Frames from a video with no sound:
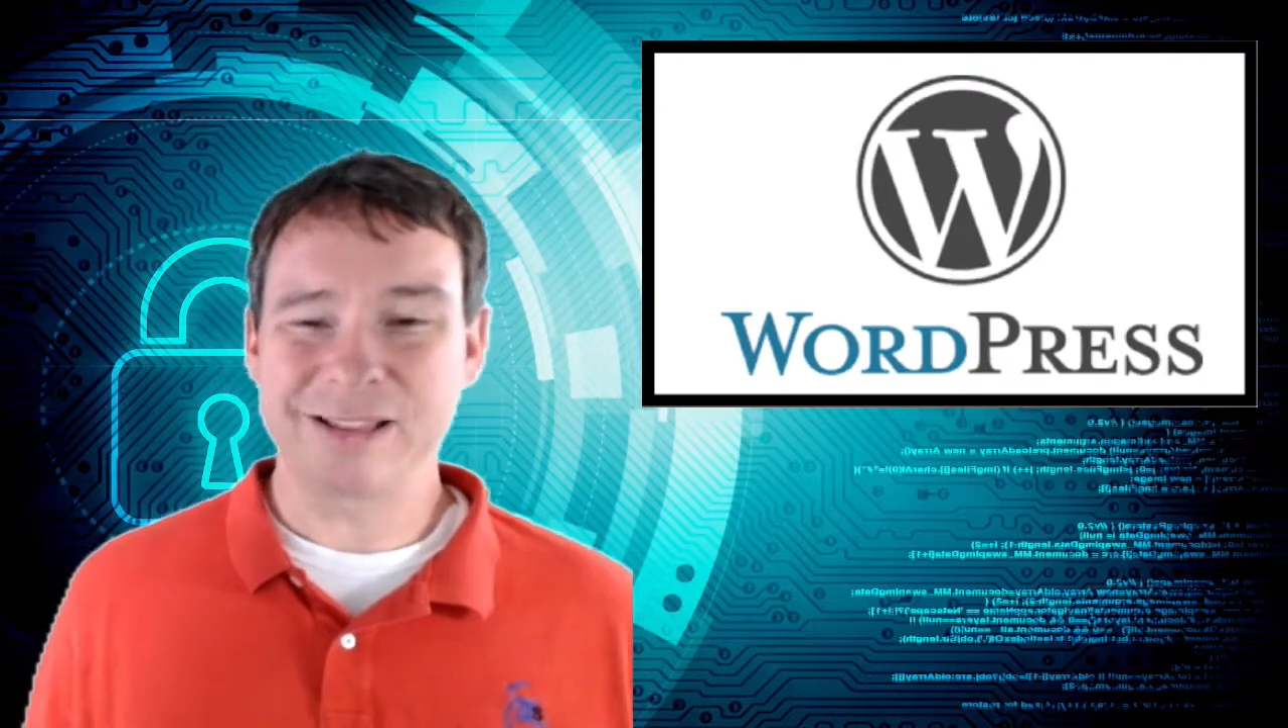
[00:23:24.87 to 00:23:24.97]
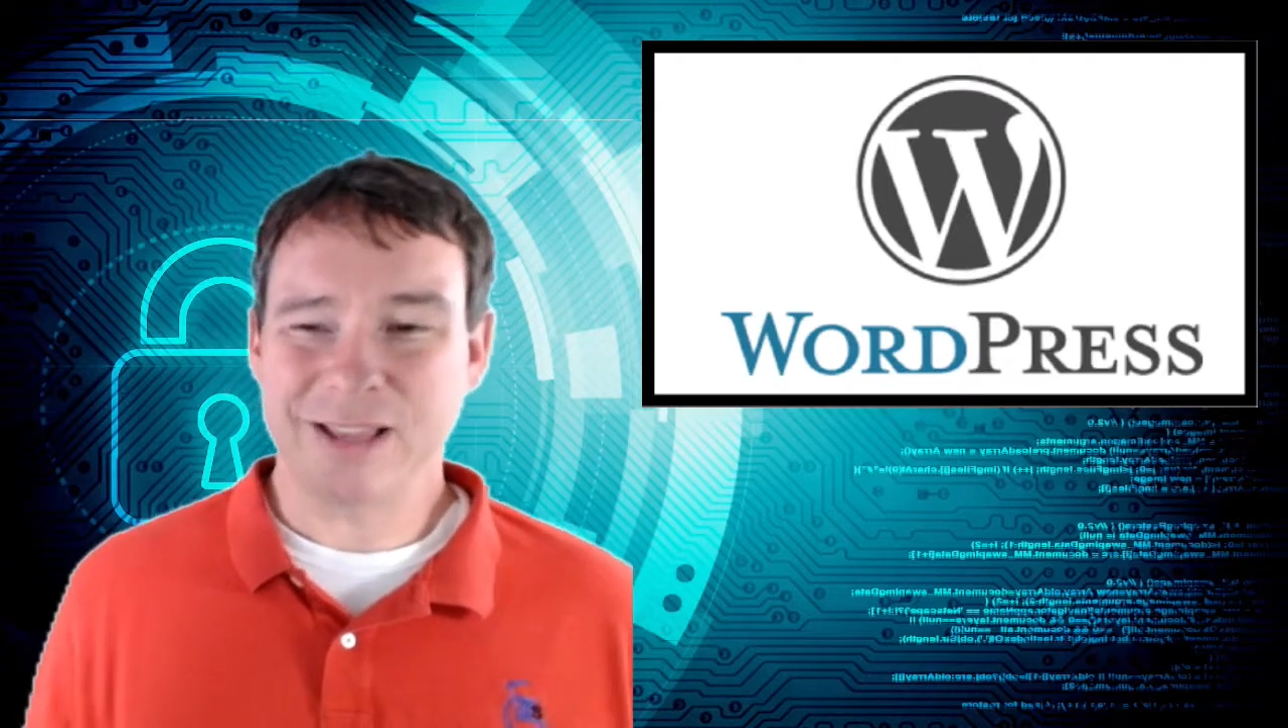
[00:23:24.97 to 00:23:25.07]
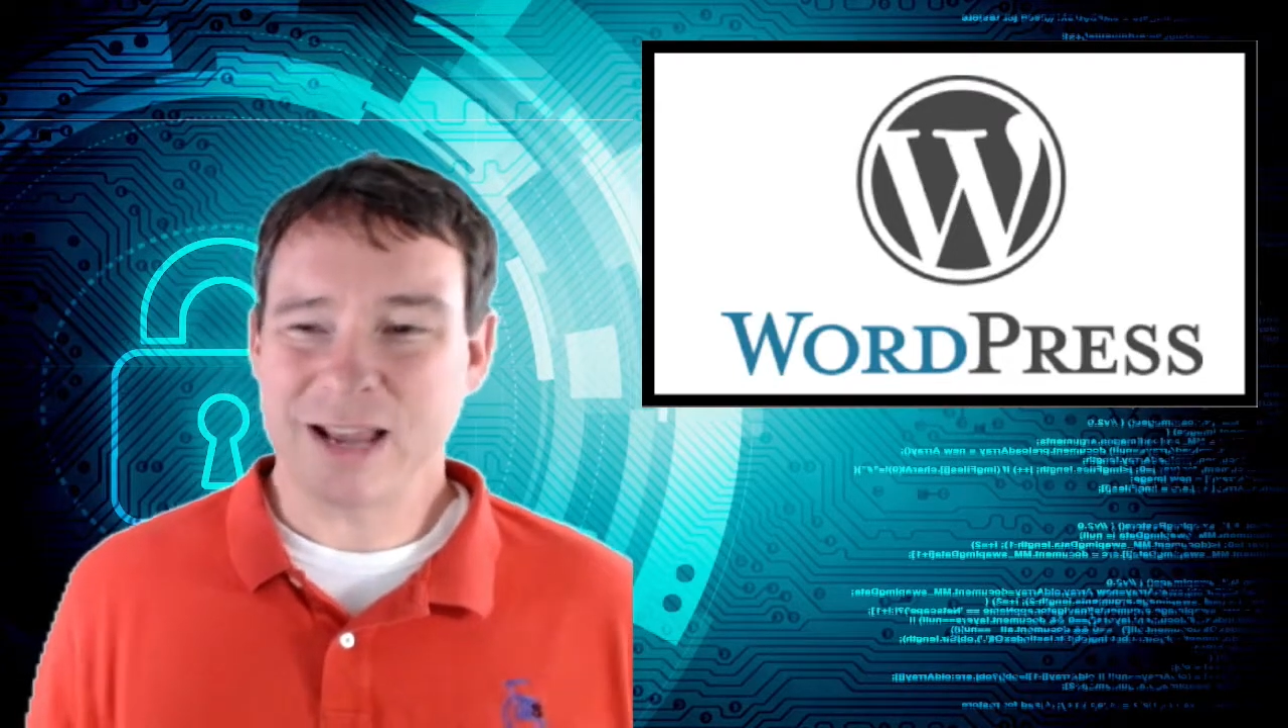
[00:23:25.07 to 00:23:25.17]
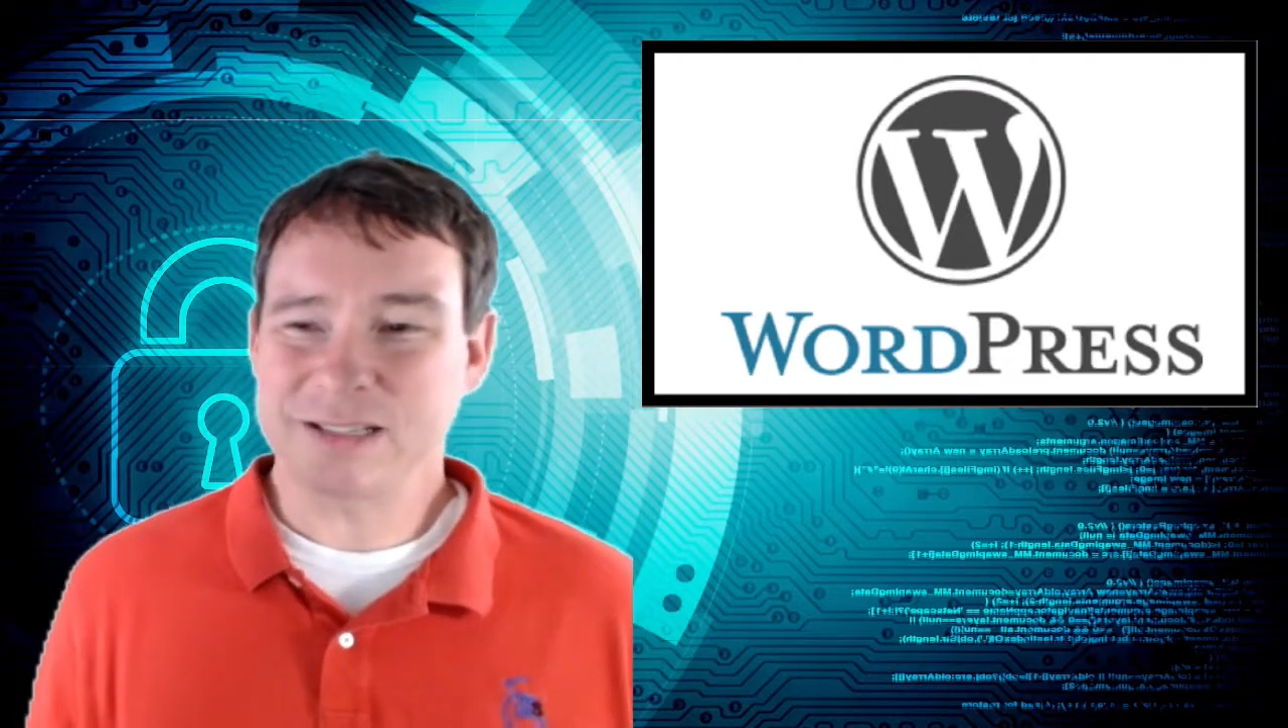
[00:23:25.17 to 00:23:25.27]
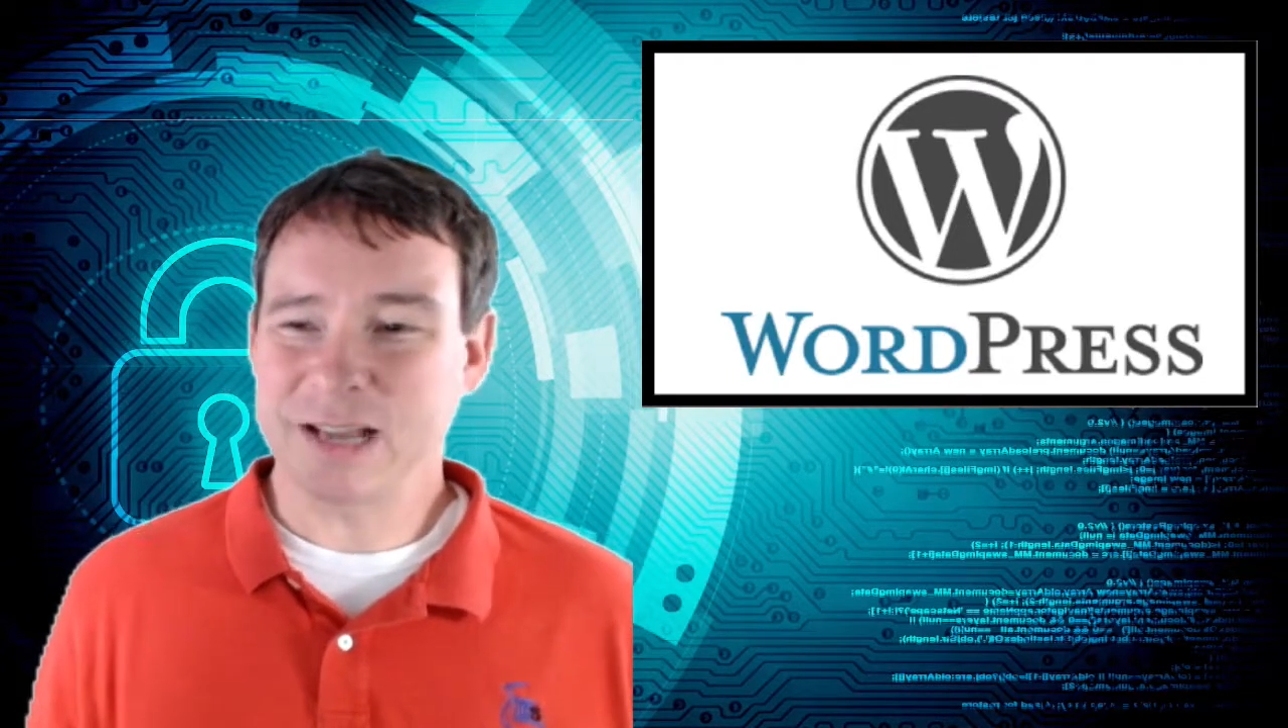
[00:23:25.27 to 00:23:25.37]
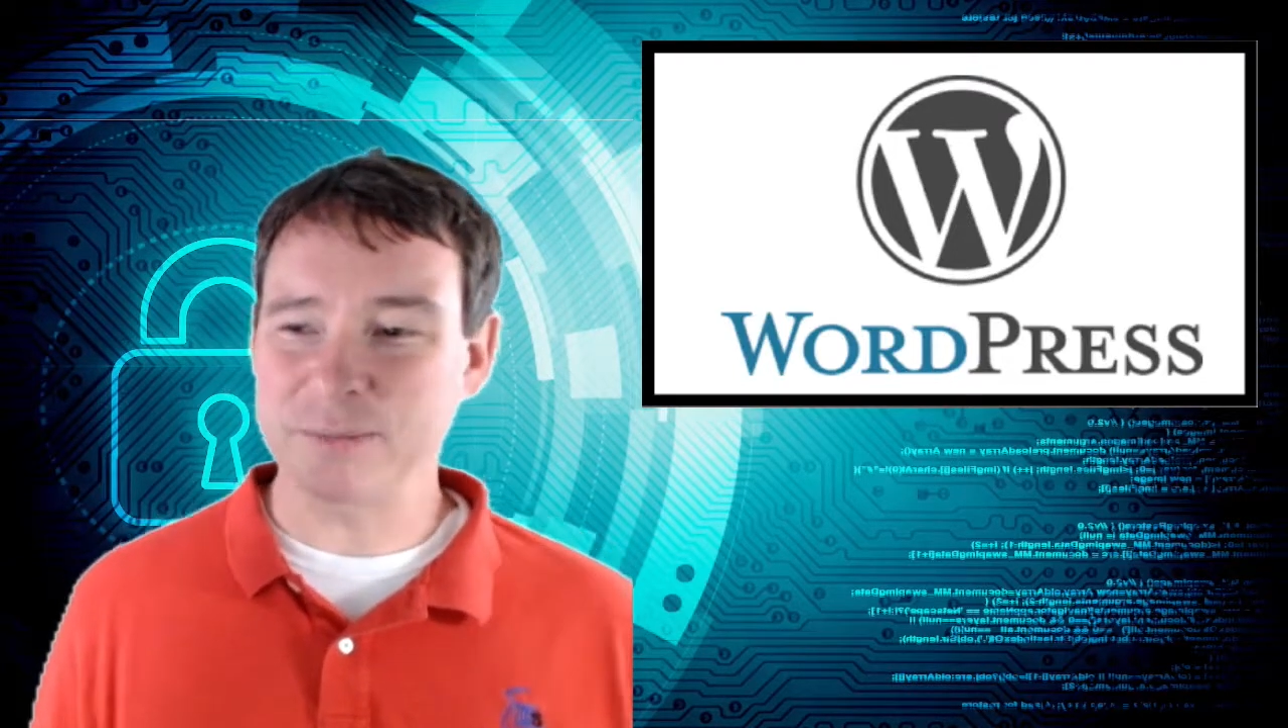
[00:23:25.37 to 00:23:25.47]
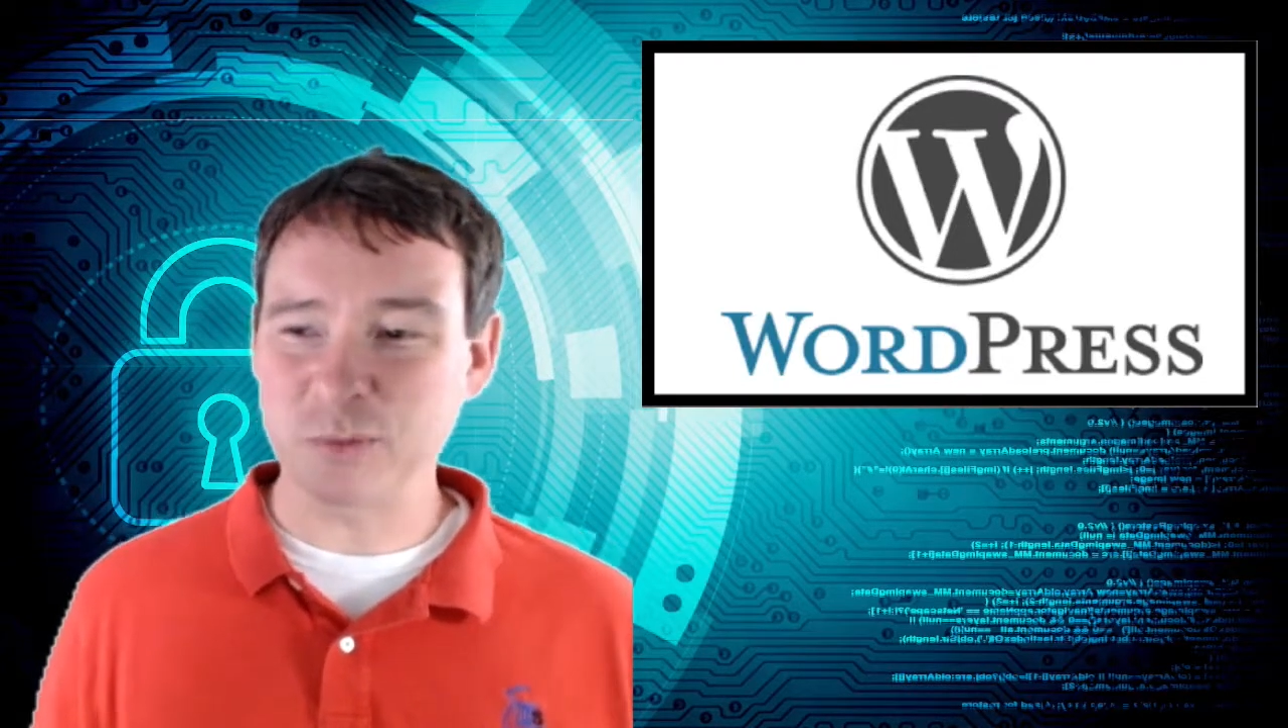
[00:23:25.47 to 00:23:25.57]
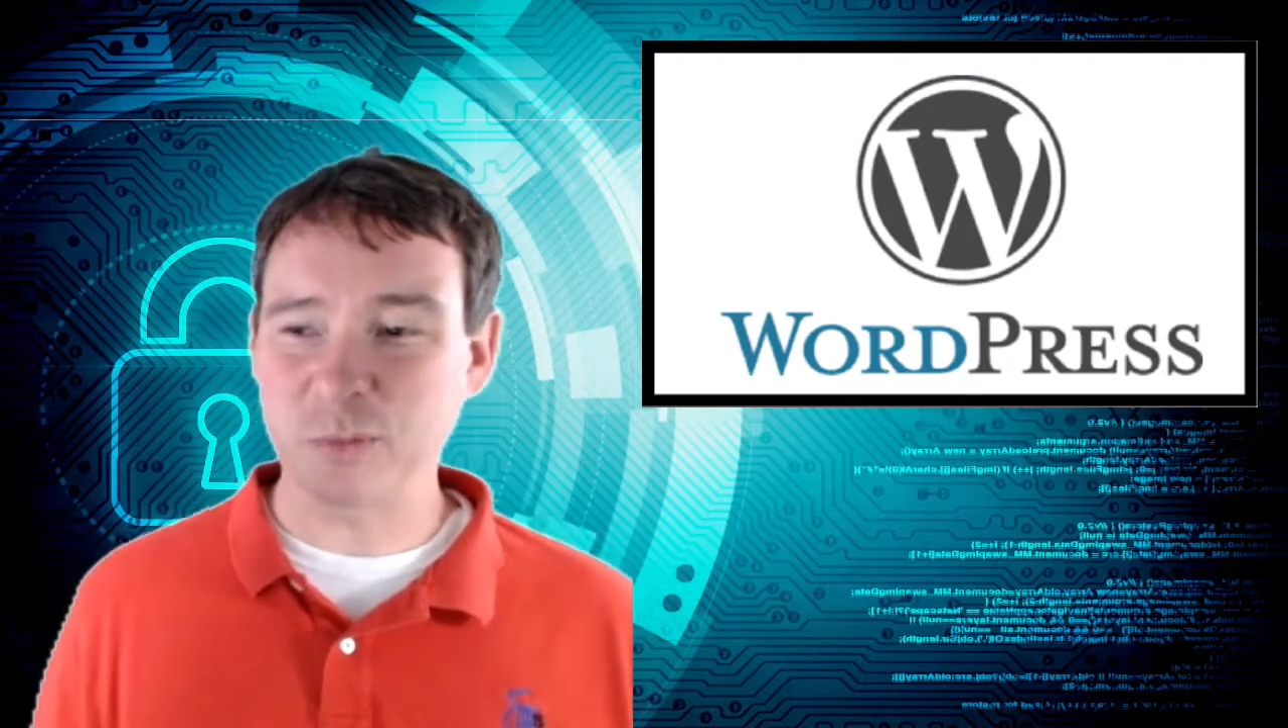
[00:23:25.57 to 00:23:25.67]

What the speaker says: a lot of times